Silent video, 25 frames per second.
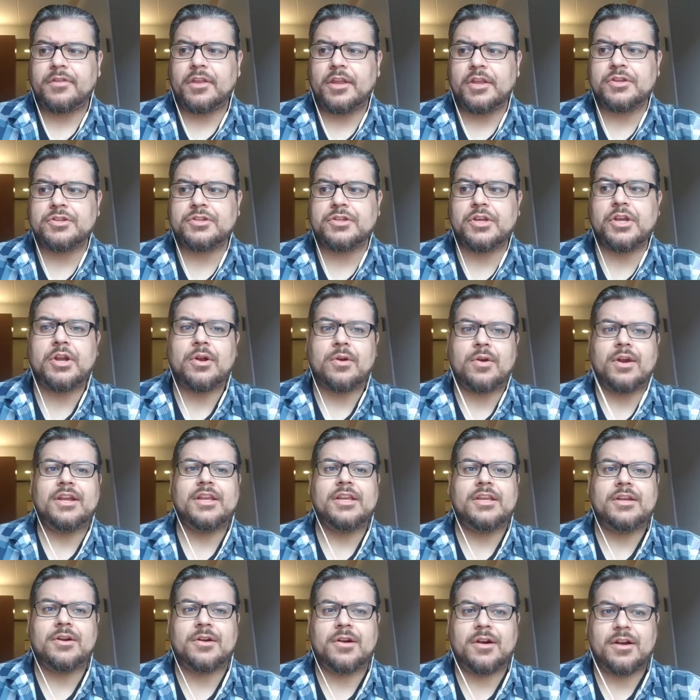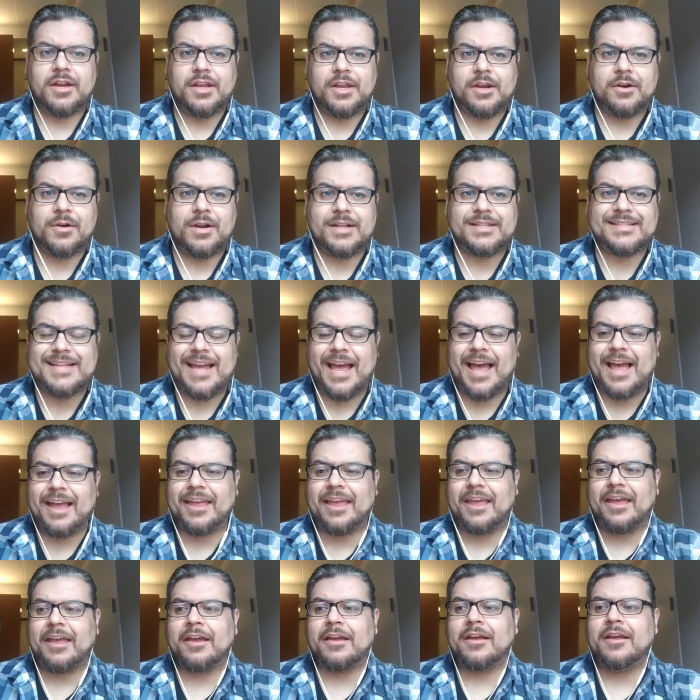so you're you're you're
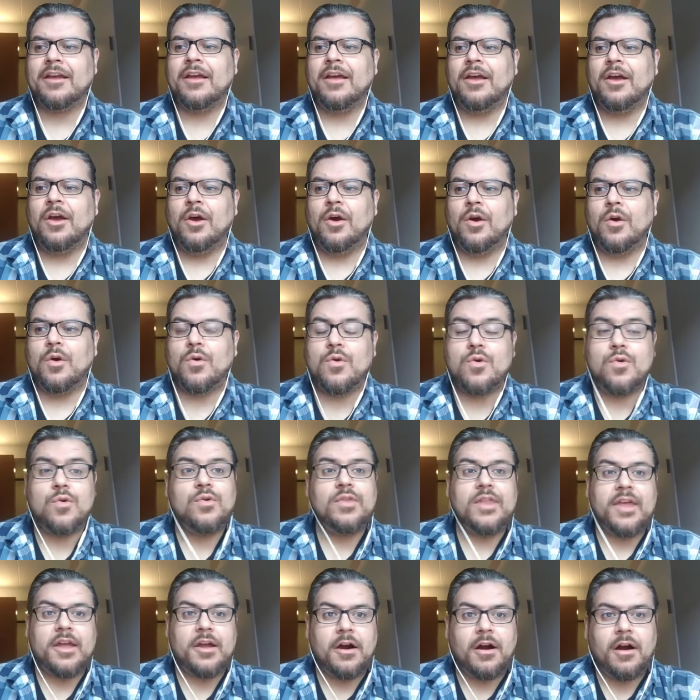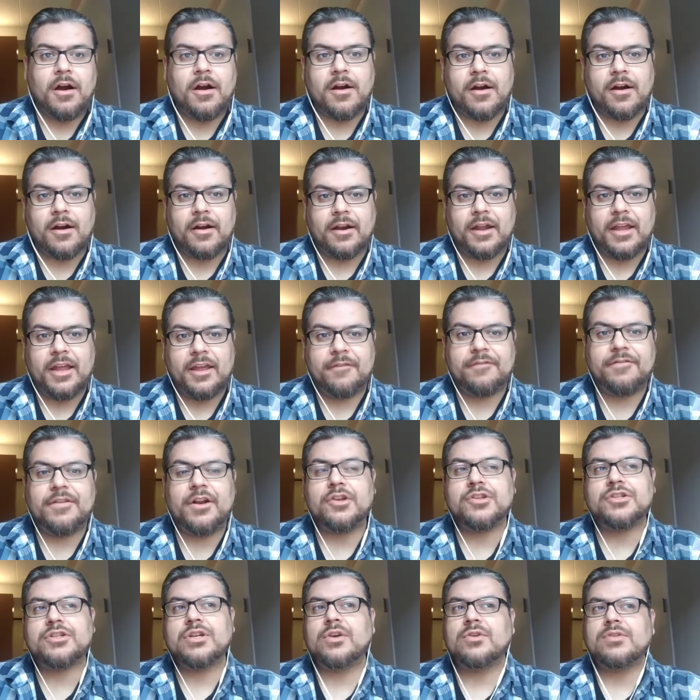attacking who they are if
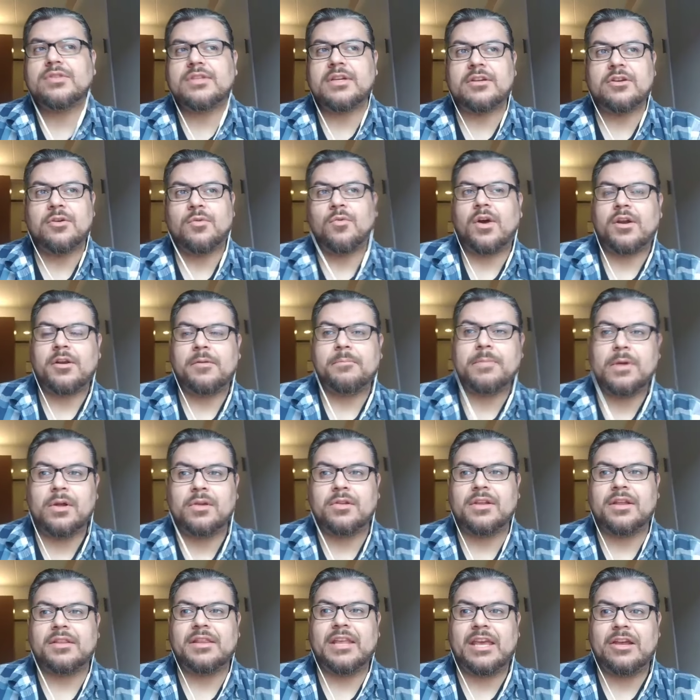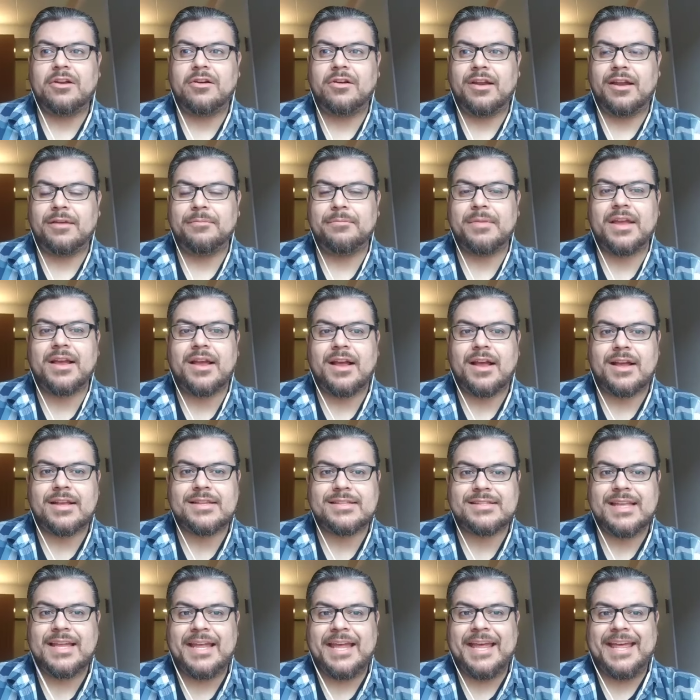they're choosing to want to build on the internet
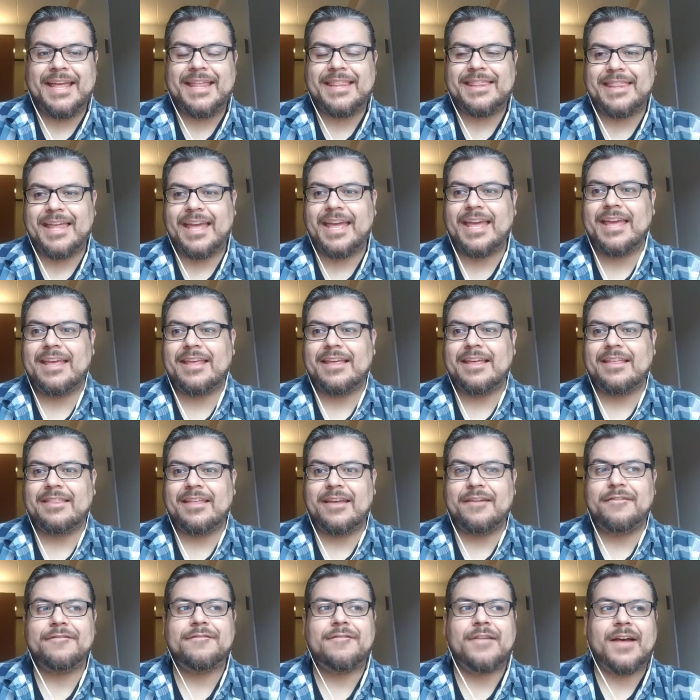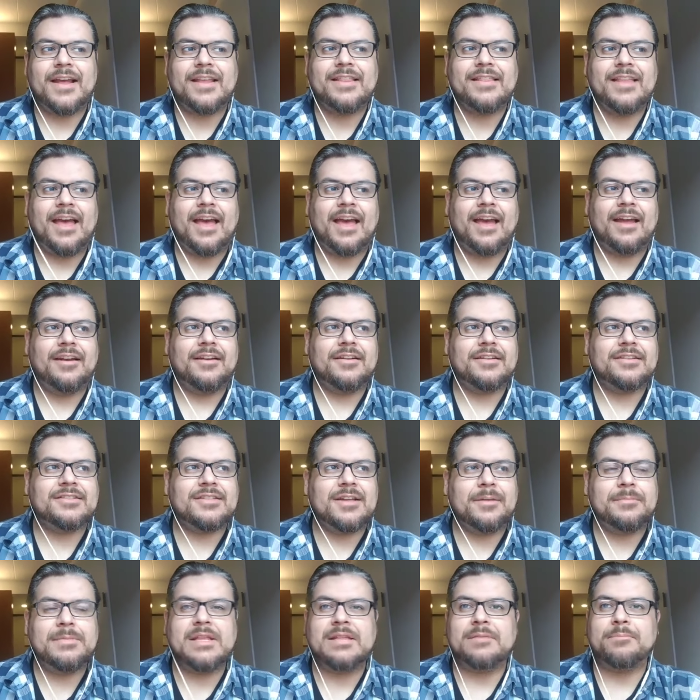because they they find that
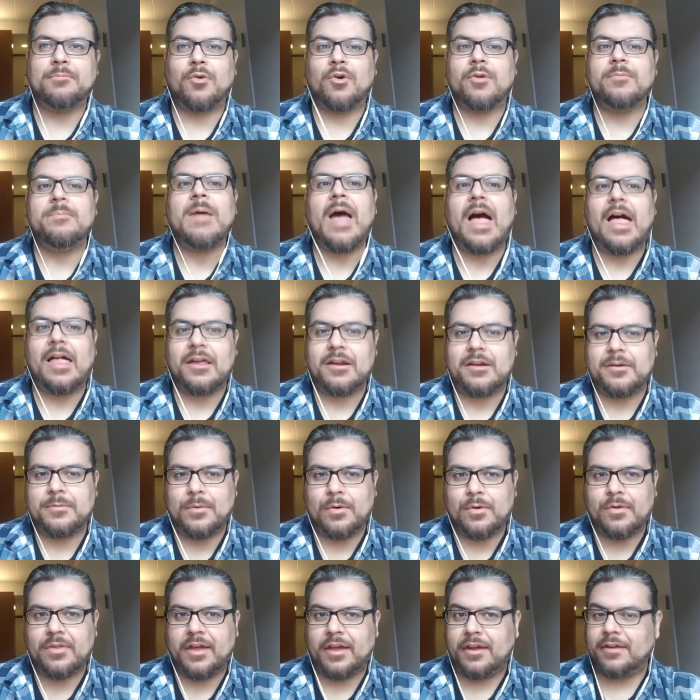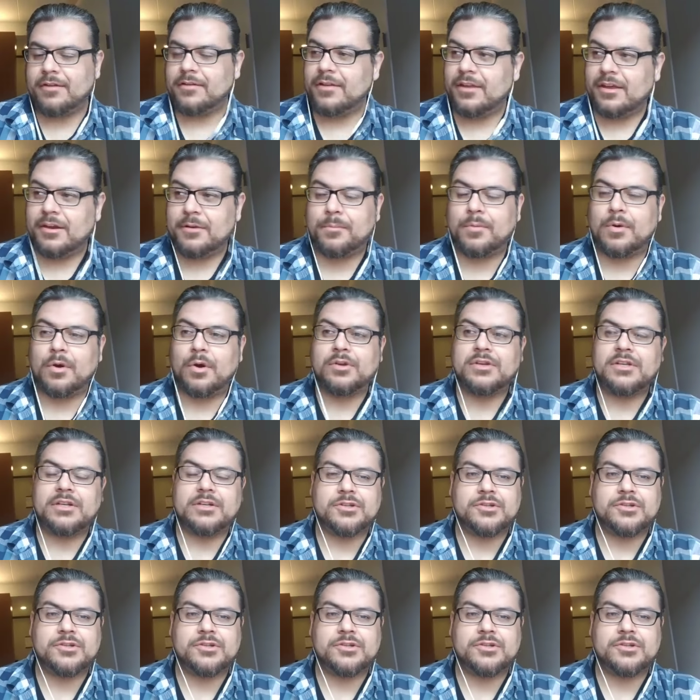something more palatable than, than approaching a